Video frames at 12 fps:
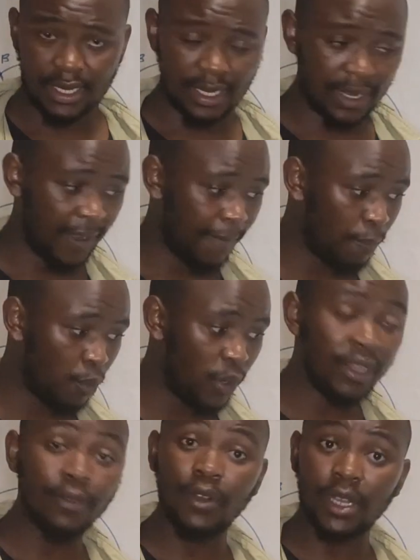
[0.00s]

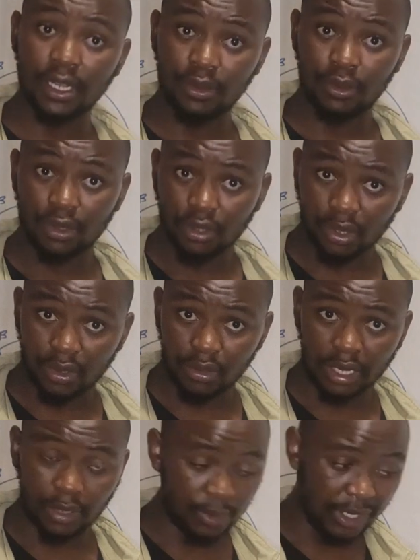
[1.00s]
whatever you
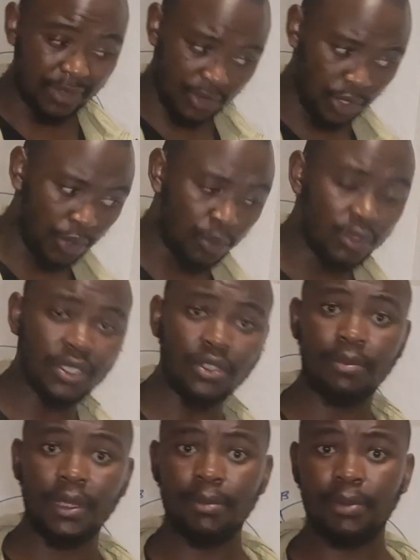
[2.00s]
wrote on
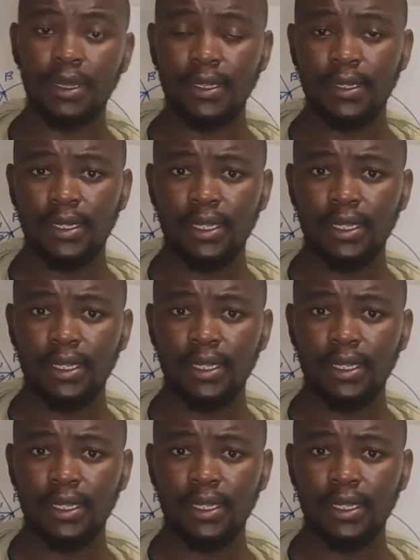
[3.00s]
the paper,